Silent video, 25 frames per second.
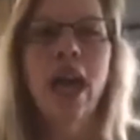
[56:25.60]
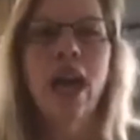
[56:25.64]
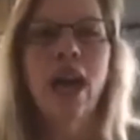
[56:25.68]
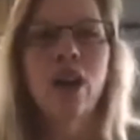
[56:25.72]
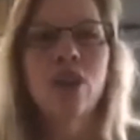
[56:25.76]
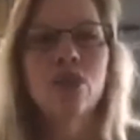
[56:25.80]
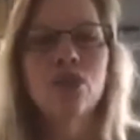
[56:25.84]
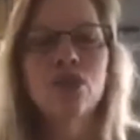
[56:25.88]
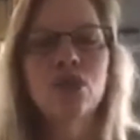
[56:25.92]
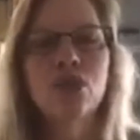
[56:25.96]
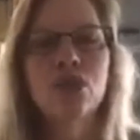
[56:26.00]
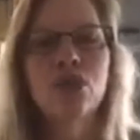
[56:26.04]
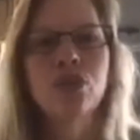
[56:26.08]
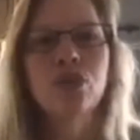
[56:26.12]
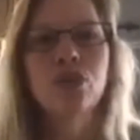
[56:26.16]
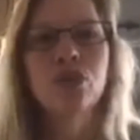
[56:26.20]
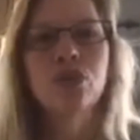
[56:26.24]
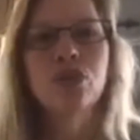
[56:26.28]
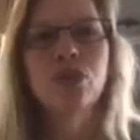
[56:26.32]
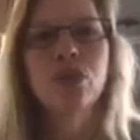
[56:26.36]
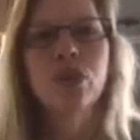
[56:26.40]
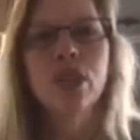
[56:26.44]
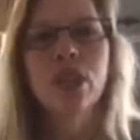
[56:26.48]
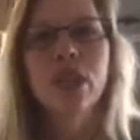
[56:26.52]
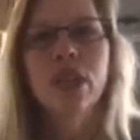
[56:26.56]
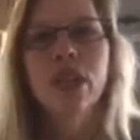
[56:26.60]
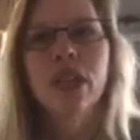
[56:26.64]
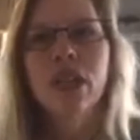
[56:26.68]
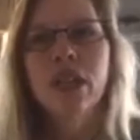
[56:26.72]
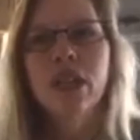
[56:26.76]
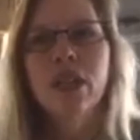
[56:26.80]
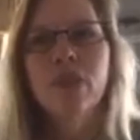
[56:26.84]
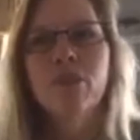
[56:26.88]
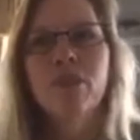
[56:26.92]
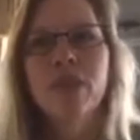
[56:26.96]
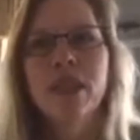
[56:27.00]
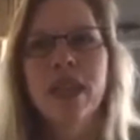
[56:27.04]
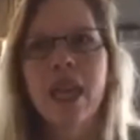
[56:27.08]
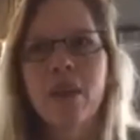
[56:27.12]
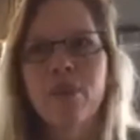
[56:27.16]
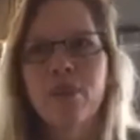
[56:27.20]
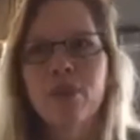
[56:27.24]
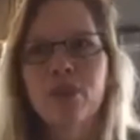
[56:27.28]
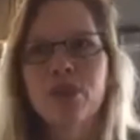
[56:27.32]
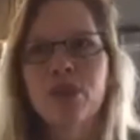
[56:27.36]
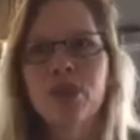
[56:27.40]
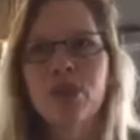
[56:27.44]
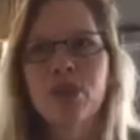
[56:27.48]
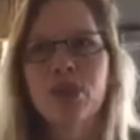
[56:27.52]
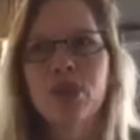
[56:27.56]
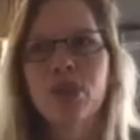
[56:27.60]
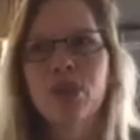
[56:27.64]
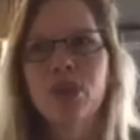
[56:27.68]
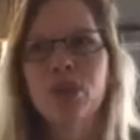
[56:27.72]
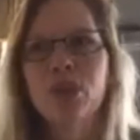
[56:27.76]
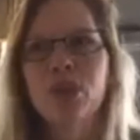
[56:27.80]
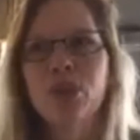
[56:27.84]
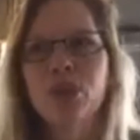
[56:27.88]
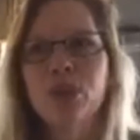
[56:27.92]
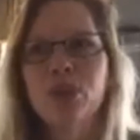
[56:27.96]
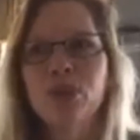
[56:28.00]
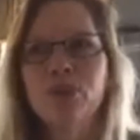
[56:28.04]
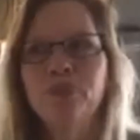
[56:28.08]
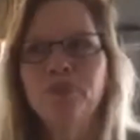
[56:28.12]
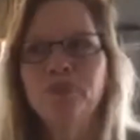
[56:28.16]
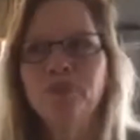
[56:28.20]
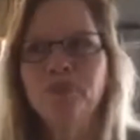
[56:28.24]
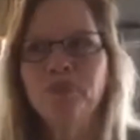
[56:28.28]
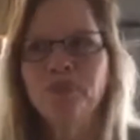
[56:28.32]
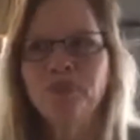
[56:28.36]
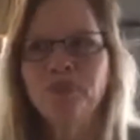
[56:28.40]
how to be able to